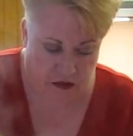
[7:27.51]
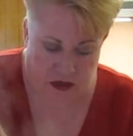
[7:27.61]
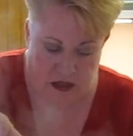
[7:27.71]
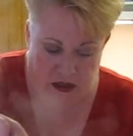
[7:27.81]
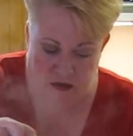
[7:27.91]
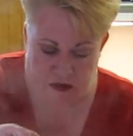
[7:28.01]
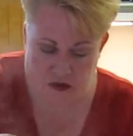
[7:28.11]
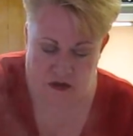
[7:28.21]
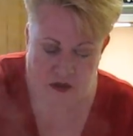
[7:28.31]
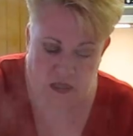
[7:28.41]
Okay.
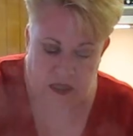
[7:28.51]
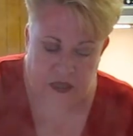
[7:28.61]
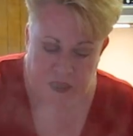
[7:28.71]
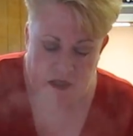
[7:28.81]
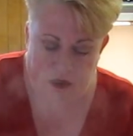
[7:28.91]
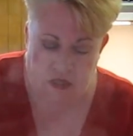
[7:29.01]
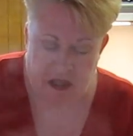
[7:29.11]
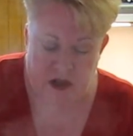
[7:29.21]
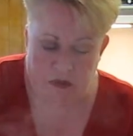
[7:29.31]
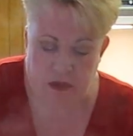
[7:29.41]
And
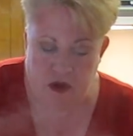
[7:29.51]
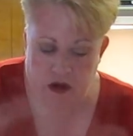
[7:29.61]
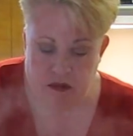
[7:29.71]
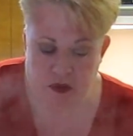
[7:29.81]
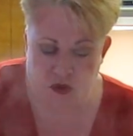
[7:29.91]
then I'm gonna